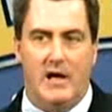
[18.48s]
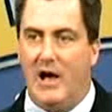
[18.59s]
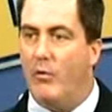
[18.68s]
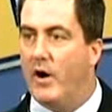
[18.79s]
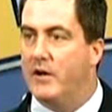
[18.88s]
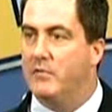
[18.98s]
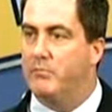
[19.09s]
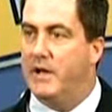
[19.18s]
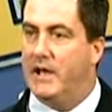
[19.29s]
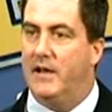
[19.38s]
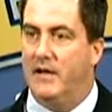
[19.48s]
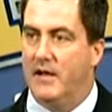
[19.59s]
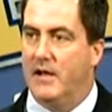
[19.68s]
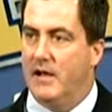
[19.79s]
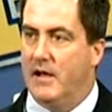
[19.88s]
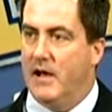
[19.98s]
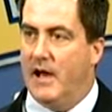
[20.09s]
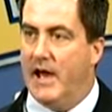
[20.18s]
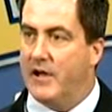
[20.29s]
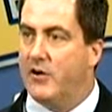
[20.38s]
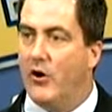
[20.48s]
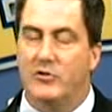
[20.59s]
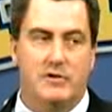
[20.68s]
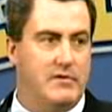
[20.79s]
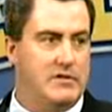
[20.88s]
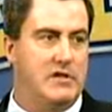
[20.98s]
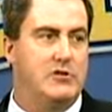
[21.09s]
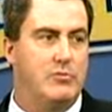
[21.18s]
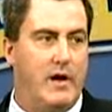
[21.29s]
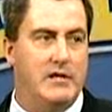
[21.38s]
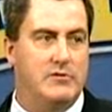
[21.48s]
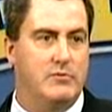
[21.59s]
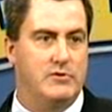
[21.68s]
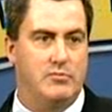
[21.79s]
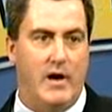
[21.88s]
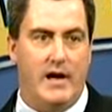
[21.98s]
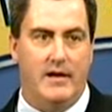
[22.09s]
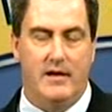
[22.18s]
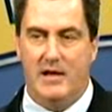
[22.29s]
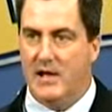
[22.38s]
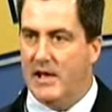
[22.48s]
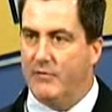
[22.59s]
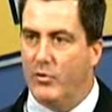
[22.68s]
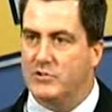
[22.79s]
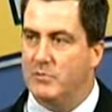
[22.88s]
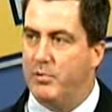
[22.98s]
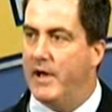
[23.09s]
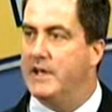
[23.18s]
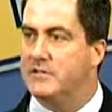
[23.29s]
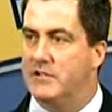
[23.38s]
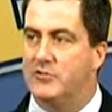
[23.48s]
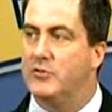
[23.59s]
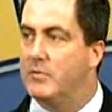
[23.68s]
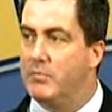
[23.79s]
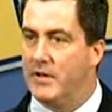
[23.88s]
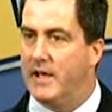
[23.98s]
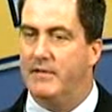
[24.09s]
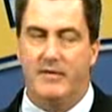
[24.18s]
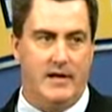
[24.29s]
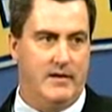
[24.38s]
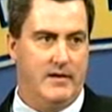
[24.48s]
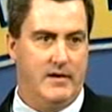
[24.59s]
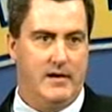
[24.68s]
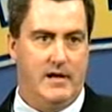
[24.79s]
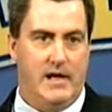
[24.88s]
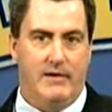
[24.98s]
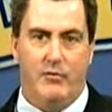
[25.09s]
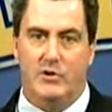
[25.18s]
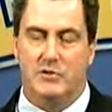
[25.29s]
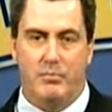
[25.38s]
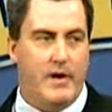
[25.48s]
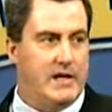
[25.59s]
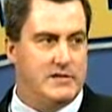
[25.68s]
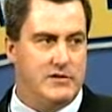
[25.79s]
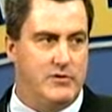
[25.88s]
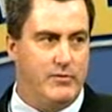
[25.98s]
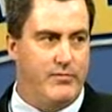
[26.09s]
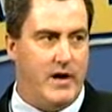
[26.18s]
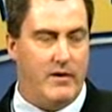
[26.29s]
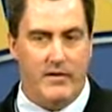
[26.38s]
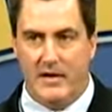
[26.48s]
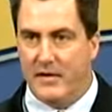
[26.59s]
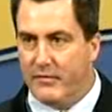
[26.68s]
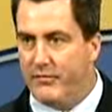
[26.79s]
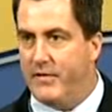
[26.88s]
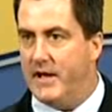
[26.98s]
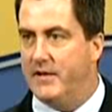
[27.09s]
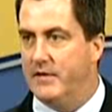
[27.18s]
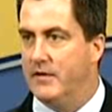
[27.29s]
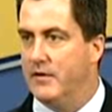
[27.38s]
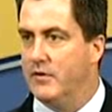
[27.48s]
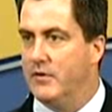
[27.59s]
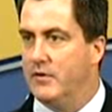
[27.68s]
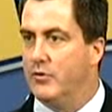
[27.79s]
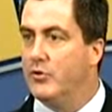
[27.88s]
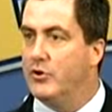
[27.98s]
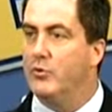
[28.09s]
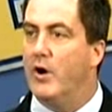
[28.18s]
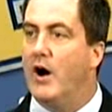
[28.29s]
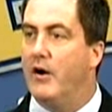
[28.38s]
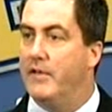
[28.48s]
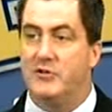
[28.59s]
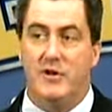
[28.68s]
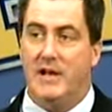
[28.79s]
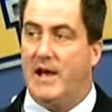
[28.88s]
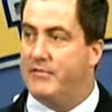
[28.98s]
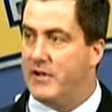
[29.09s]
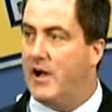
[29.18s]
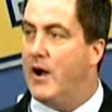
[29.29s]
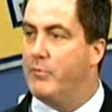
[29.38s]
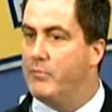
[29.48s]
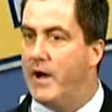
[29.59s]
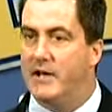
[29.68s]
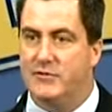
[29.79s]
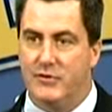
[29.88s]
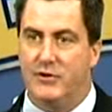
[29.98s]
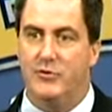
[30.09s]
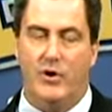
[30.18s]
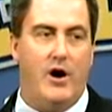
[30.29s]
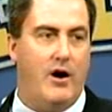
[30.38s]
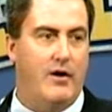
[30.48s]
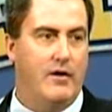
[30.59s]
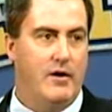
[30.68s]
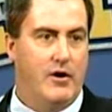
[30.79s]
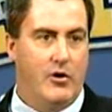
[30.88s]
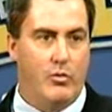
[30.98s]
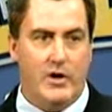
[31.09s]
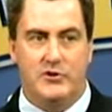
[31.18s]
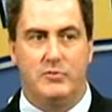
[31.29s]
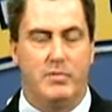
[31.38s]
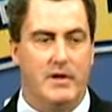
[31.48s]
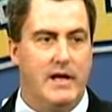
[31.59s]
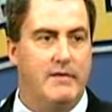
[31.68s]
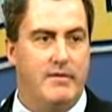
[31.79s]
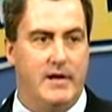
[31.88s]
I wanted to be a head coach if the situation was right, if it was a place that you could believe in, if it was a place that you felt fit who you are, that you didn't have to compromise who you are or what you believe